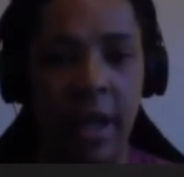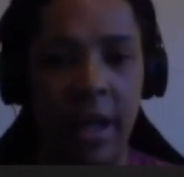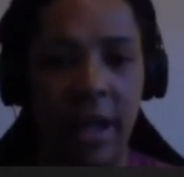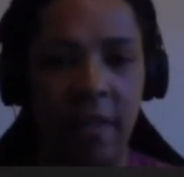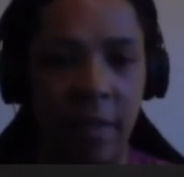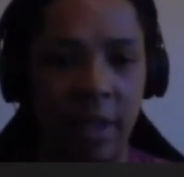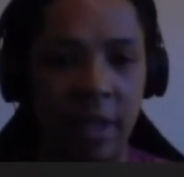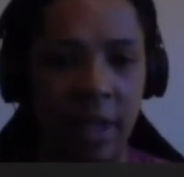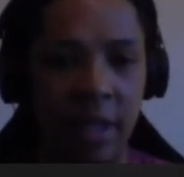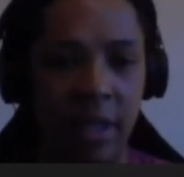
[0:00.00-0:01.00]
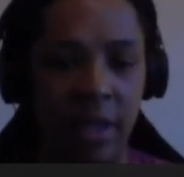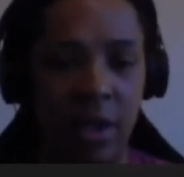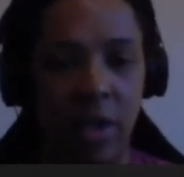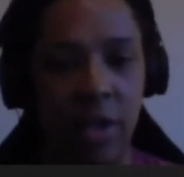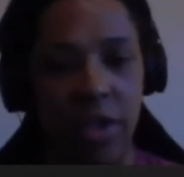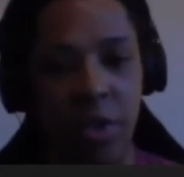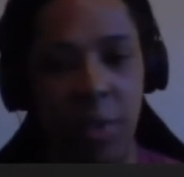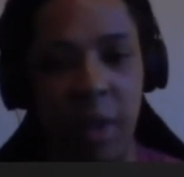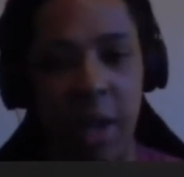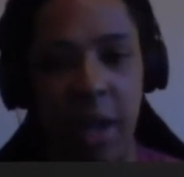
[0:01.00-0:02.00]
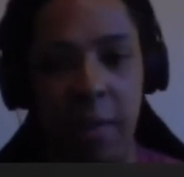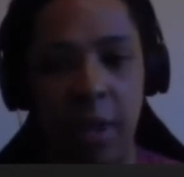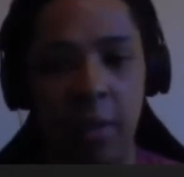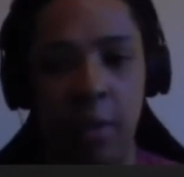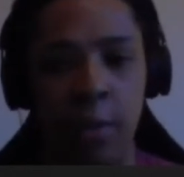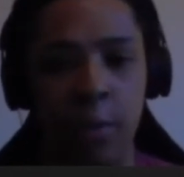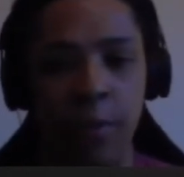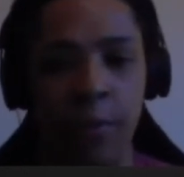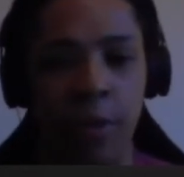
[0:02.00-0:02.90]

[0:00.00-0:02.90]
a government that does not discriminate people